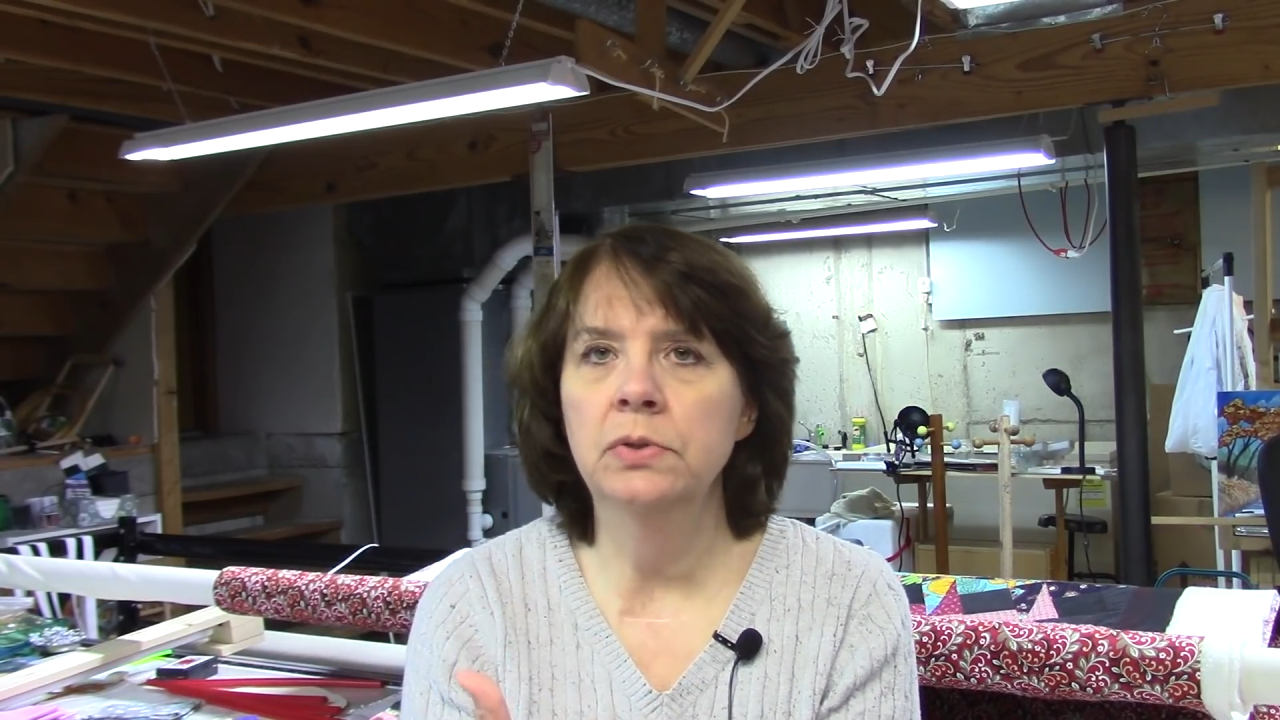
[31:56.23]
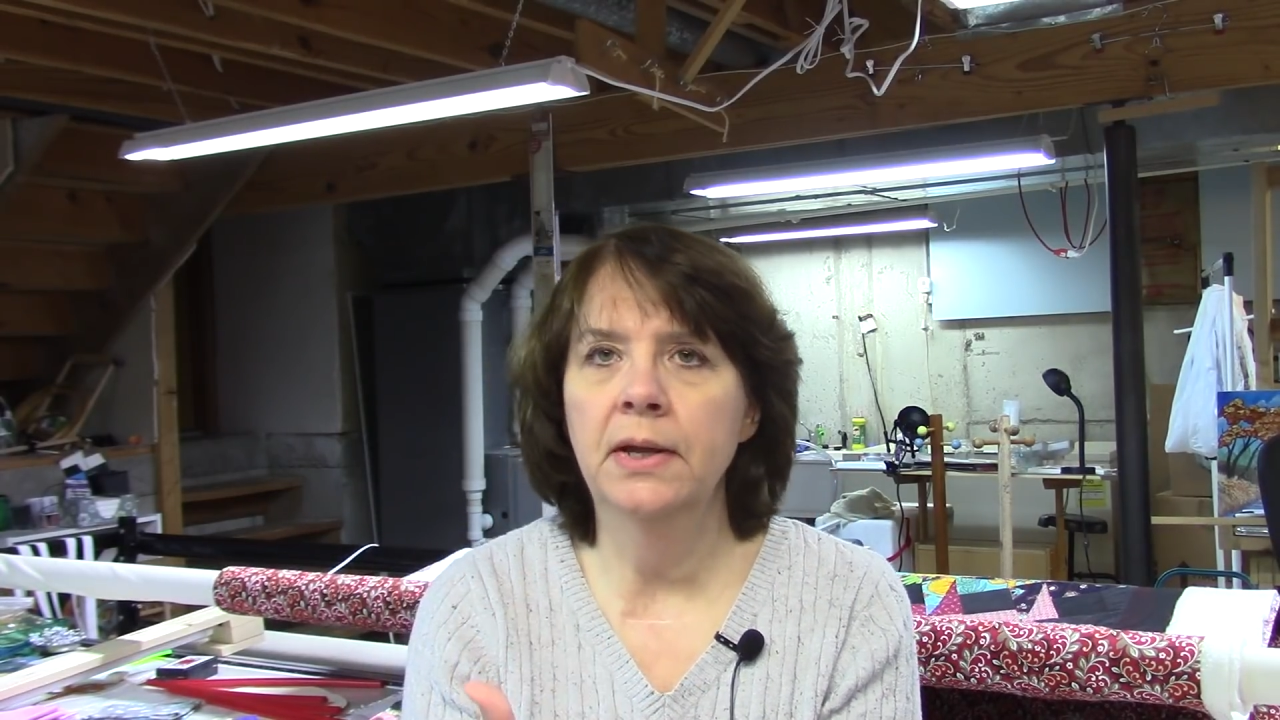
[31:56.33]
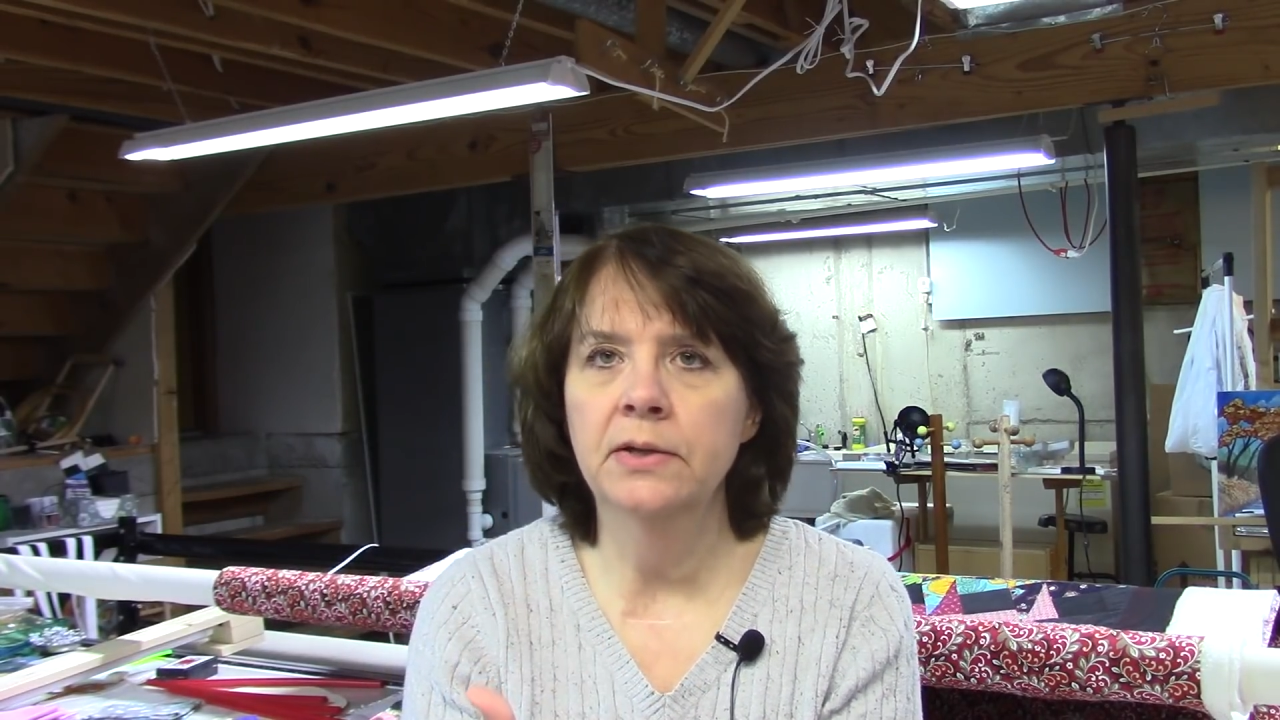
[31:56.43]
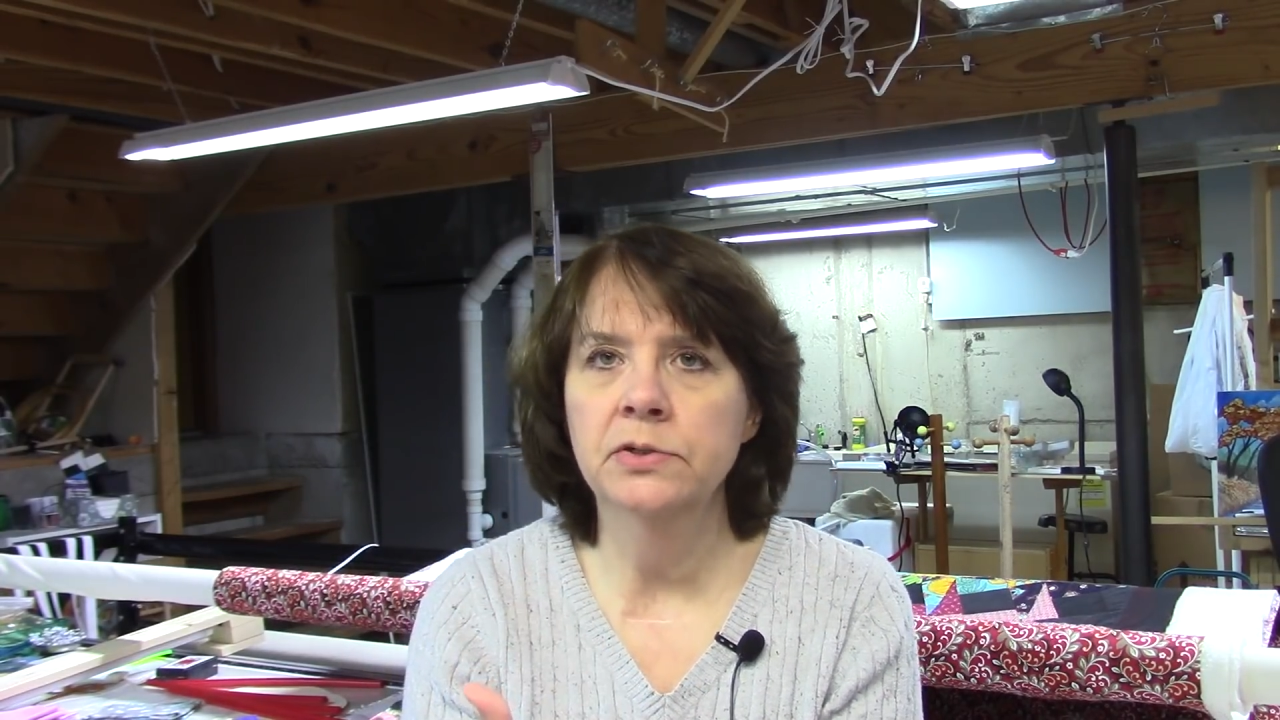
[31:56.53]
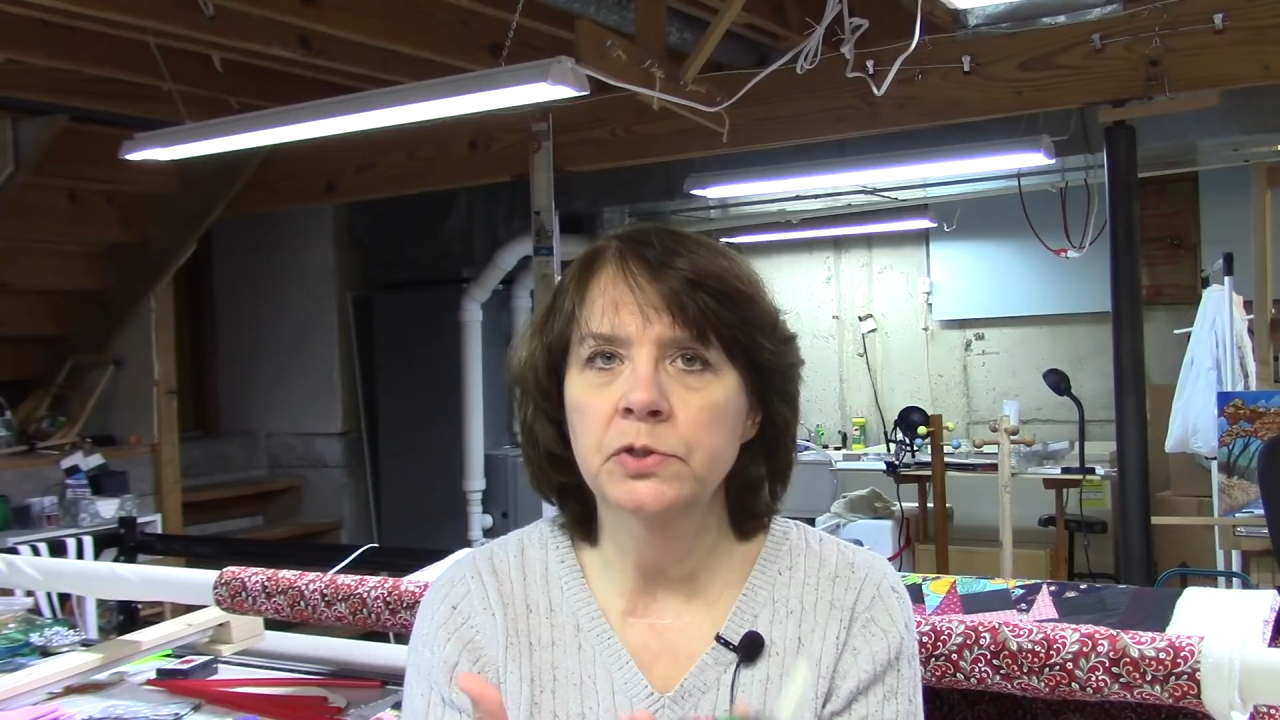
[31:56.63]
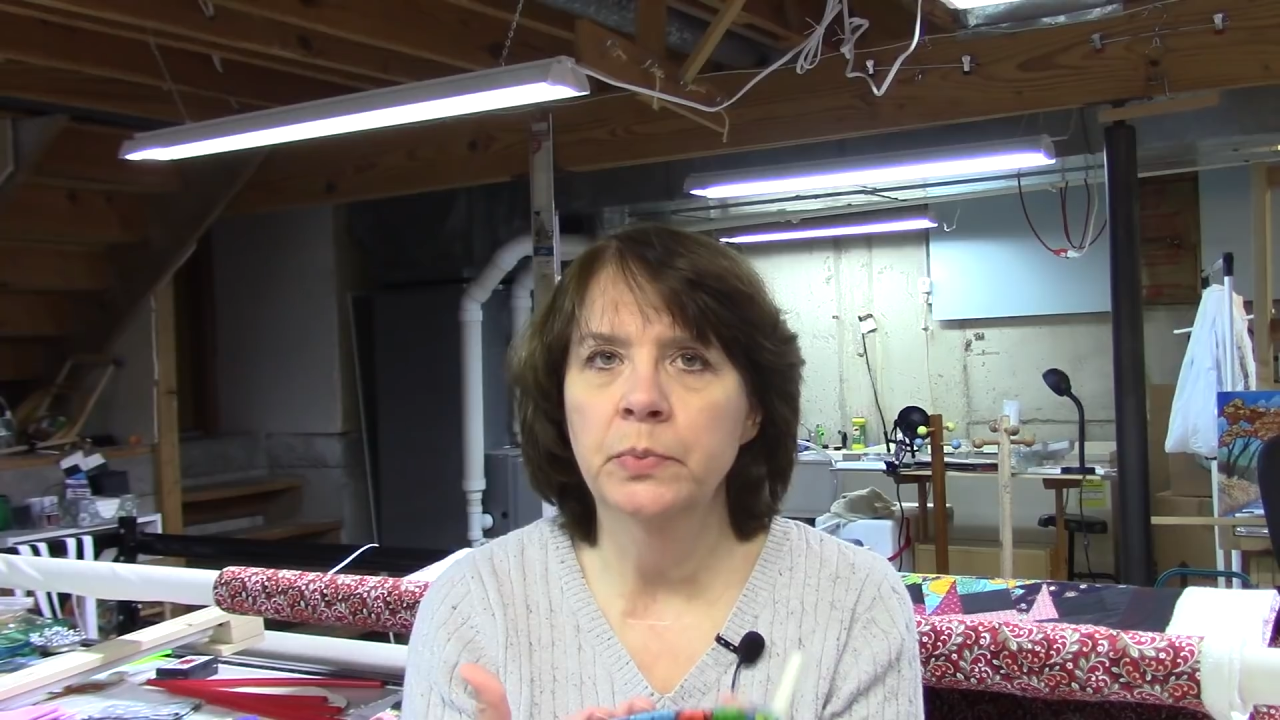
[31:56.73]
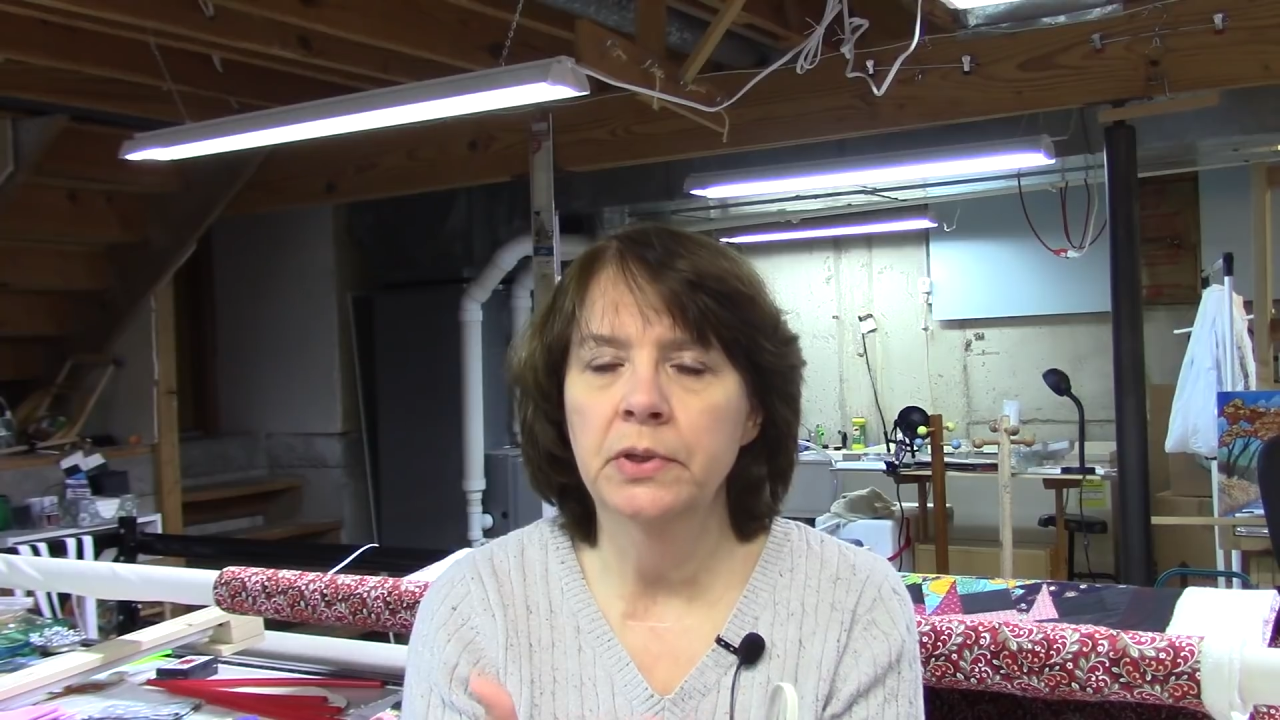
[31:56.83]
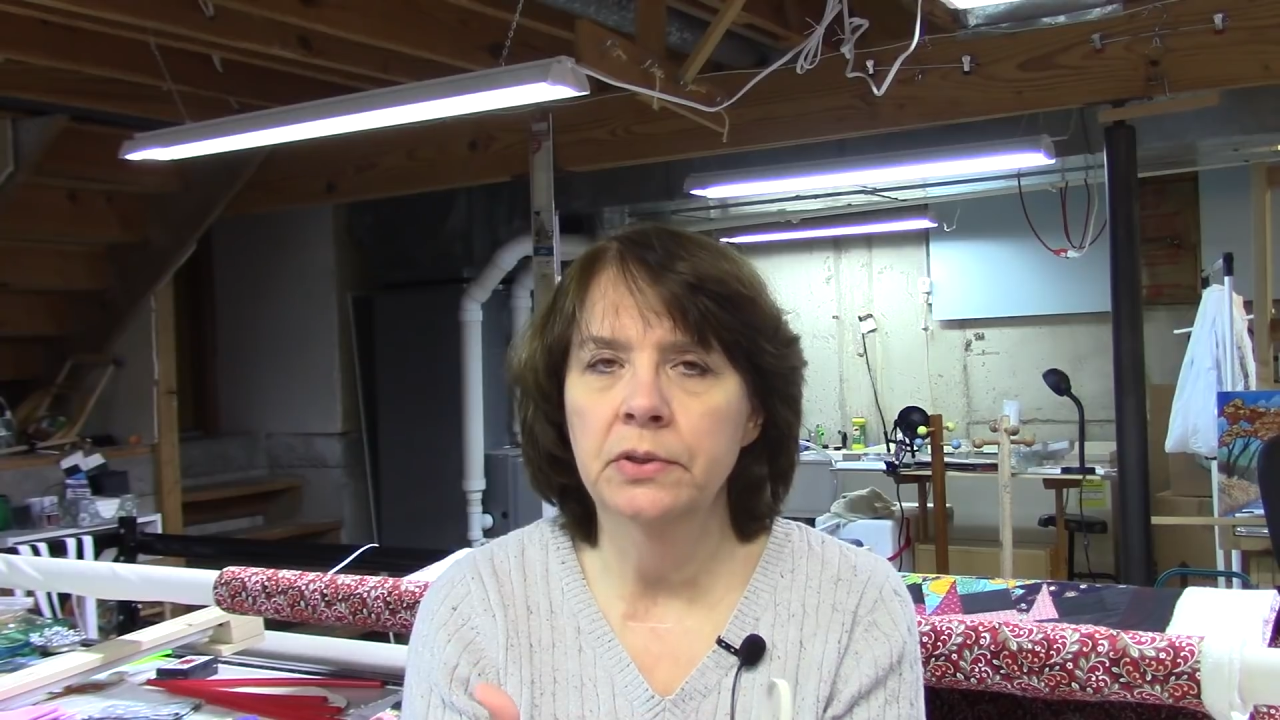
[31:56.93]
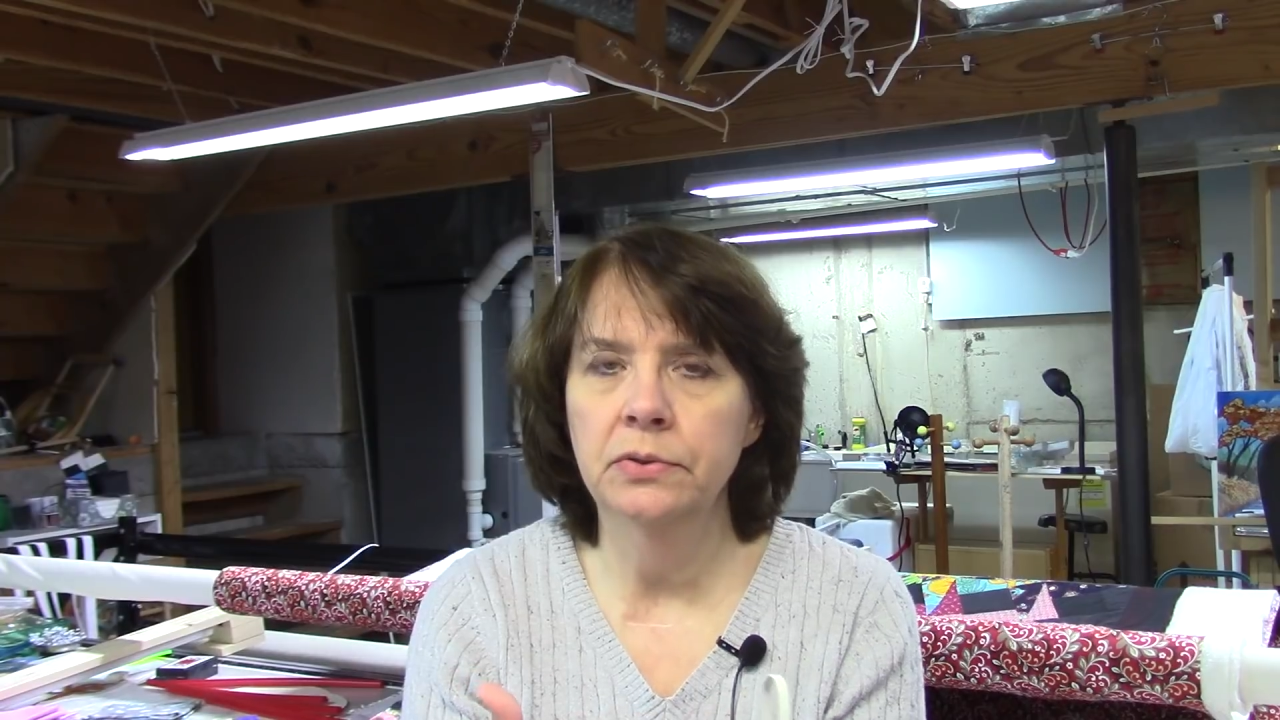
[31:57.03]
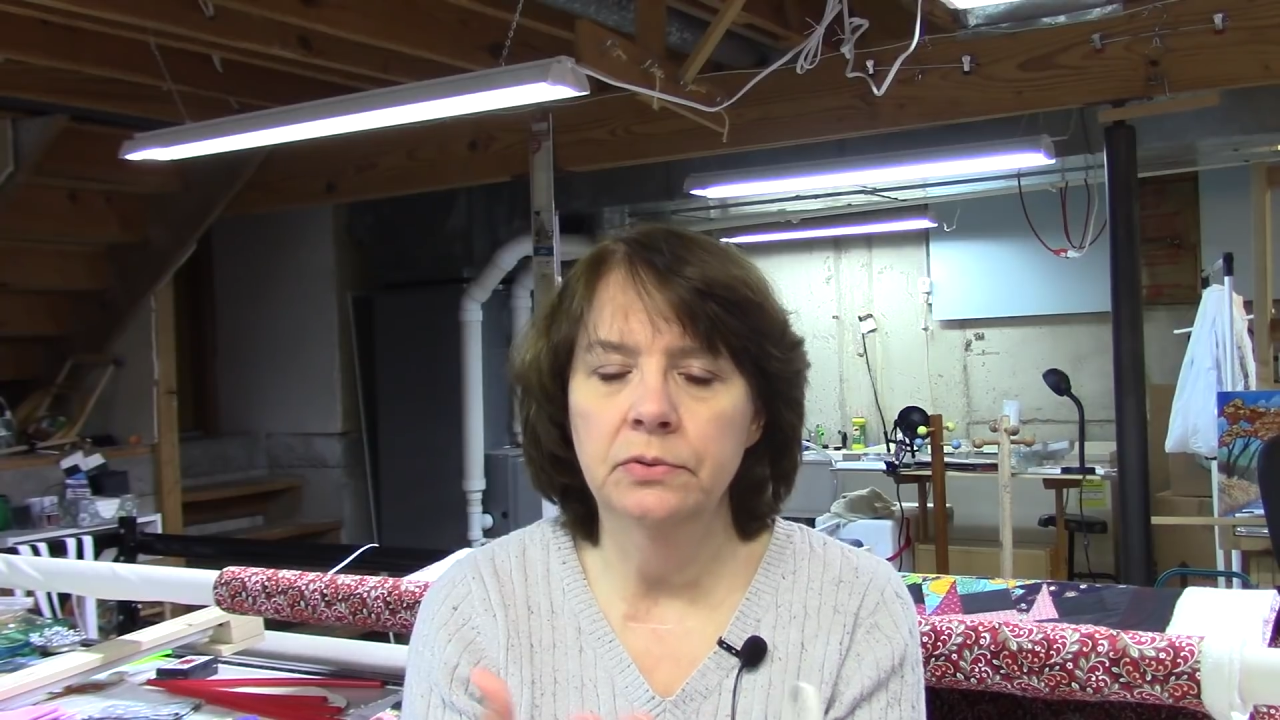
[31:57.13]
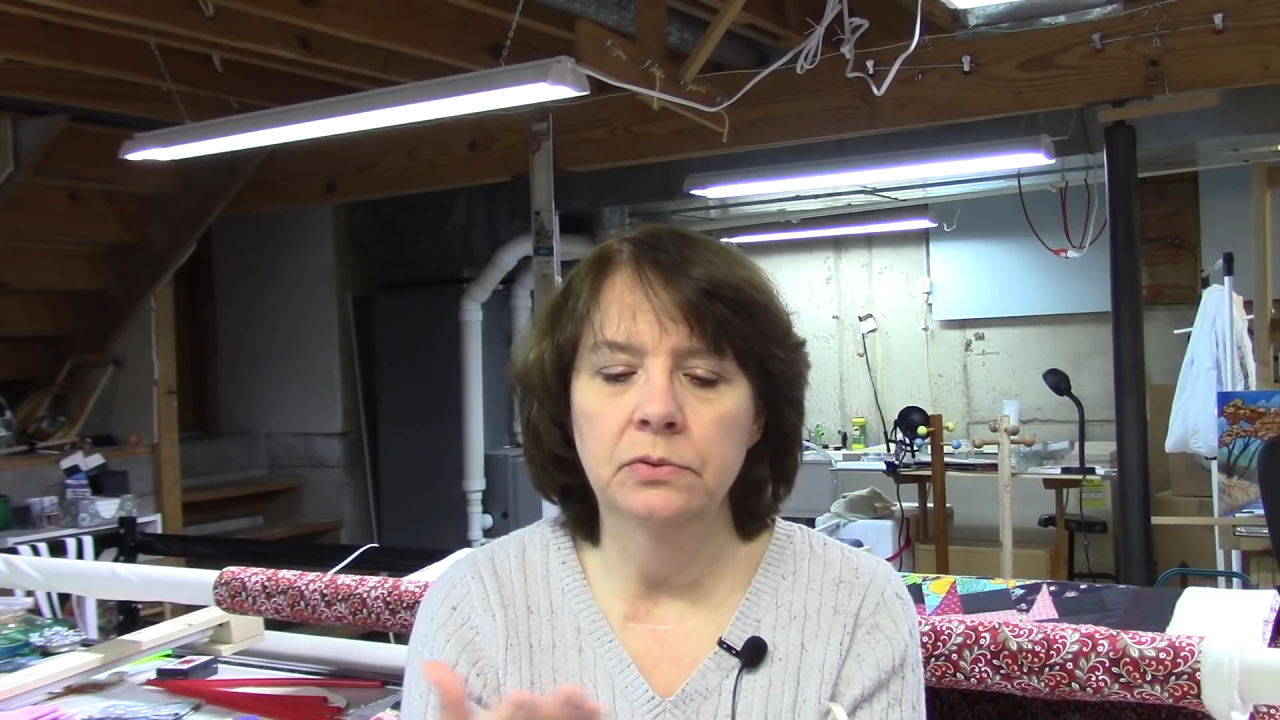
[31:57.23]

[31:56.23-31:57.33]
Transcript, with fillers: layers with